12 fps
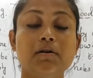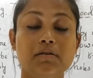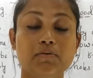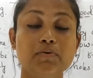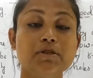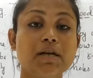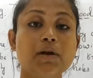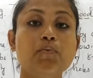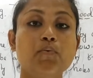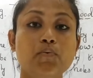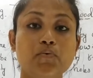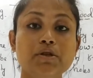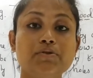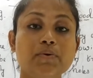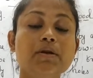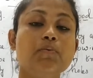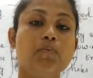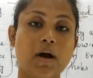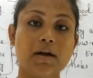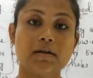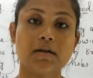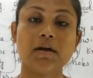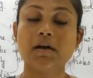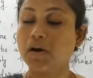which we want.
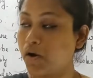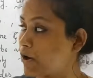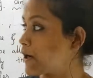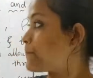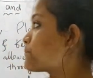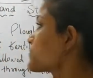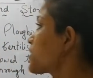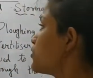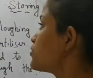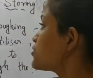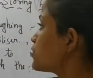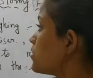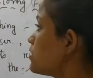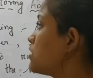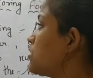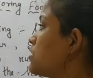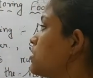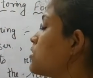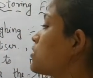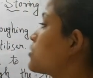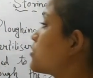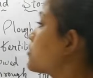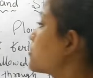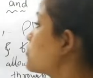Okay, so
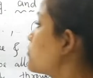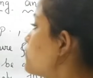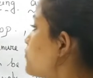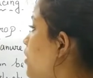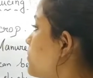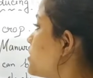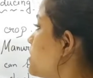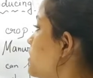from the